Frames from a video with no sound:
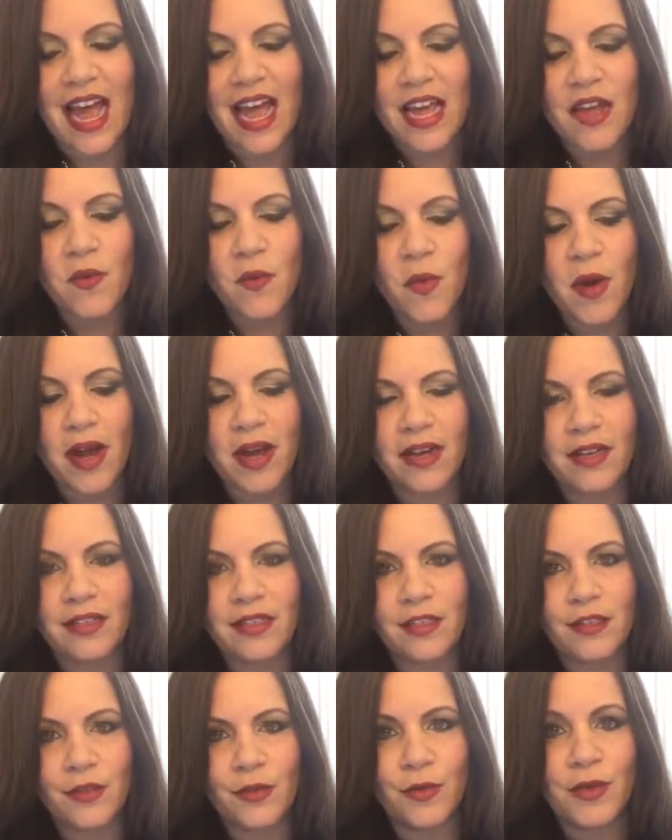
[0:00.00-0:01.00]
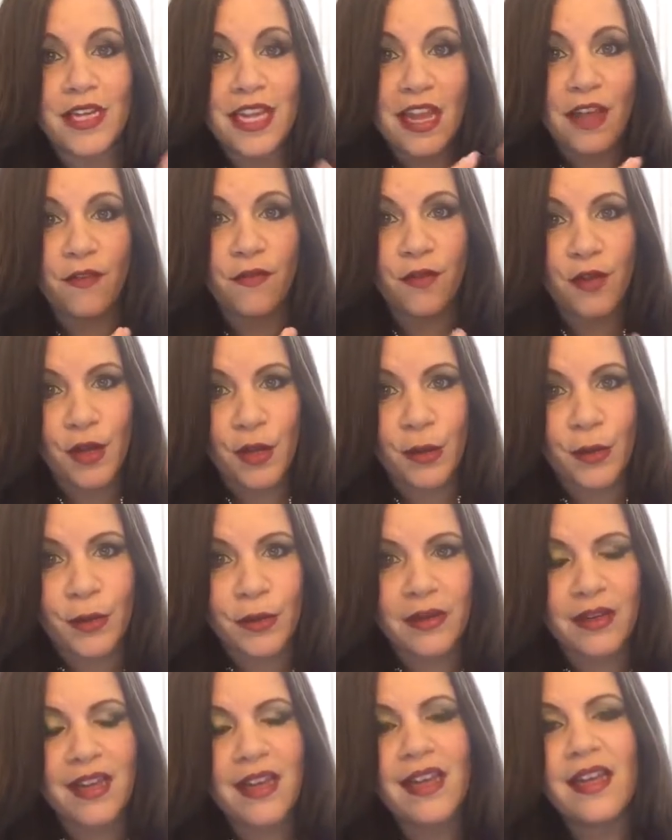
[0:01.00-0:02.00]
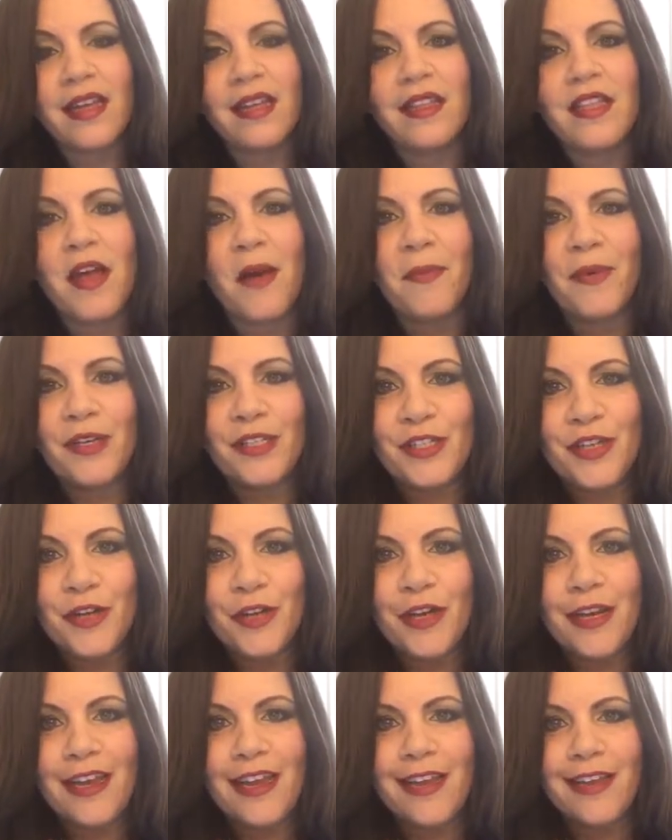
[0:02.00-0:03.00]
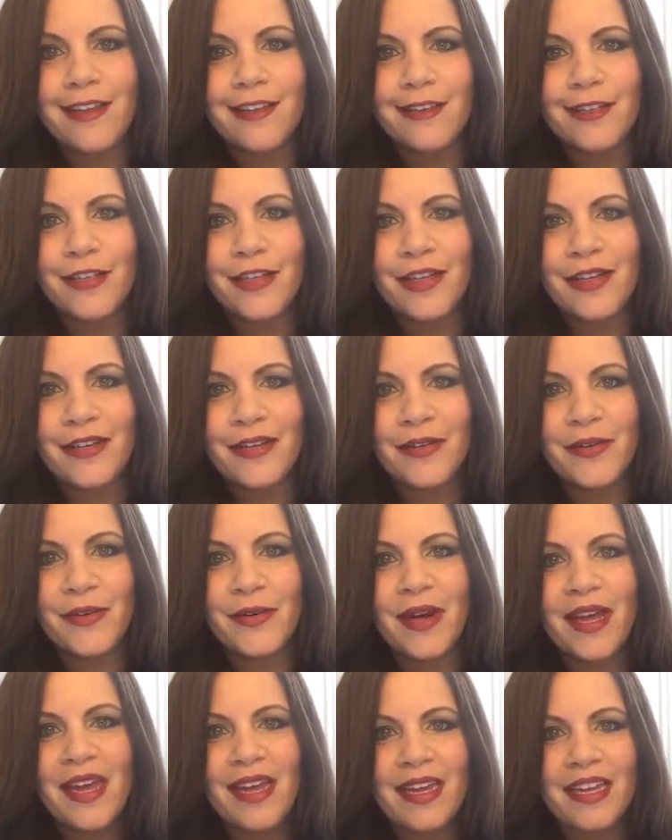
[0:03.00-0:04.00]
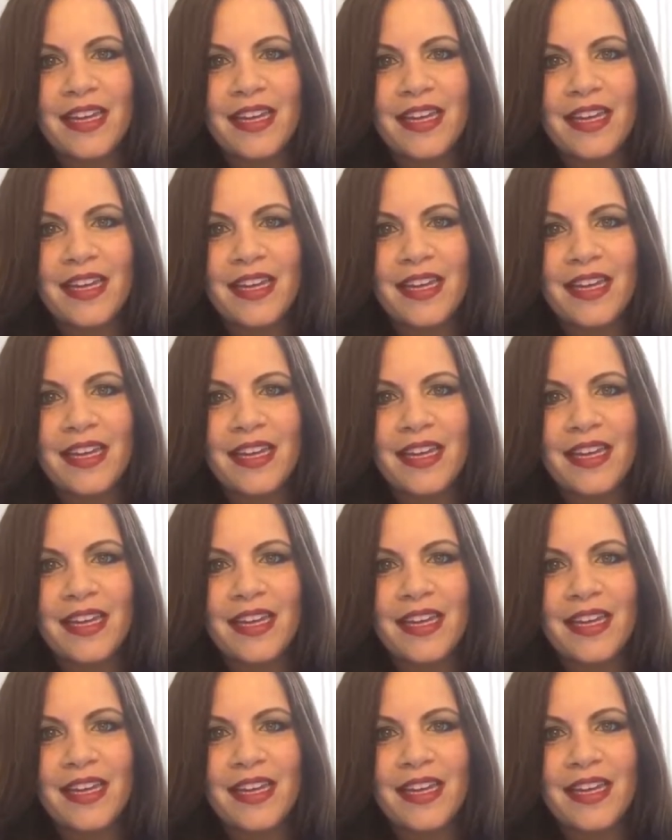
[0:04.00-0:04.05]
I want to give you the opportunity to